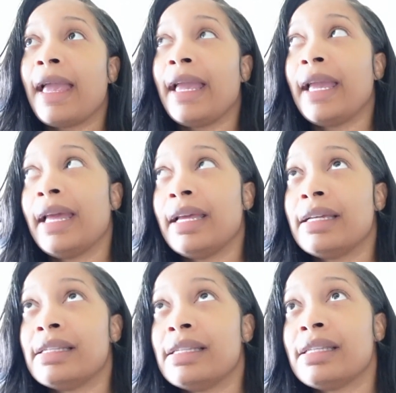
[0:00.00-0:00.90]

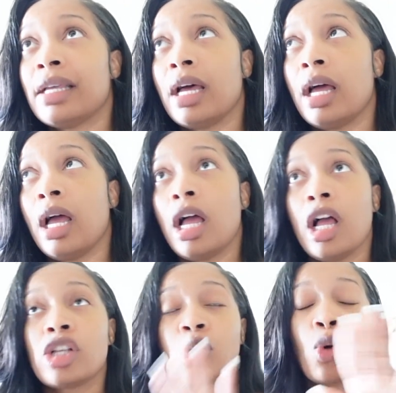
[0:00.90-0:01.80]
And uh,
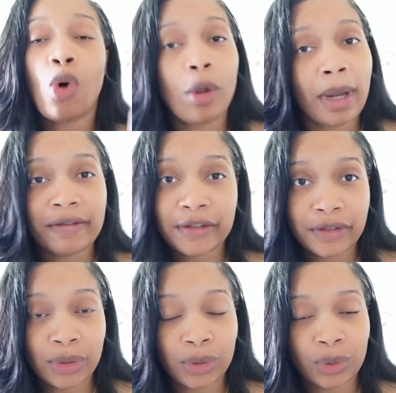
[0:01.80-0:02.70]
so all my
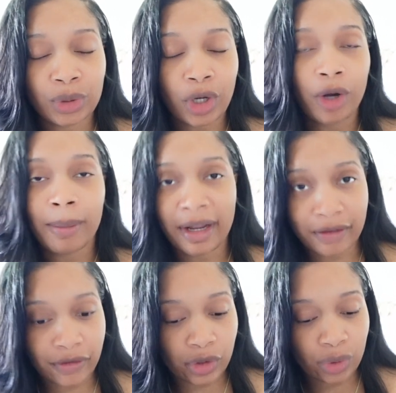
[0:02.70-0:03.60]
reviews are my
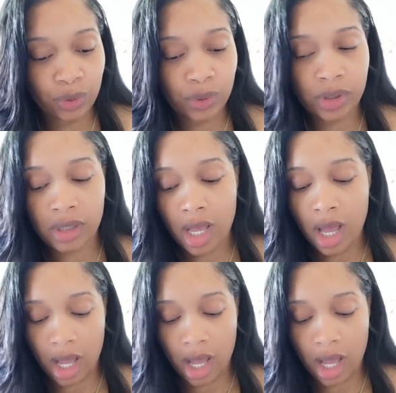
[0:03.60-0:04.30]
reviews.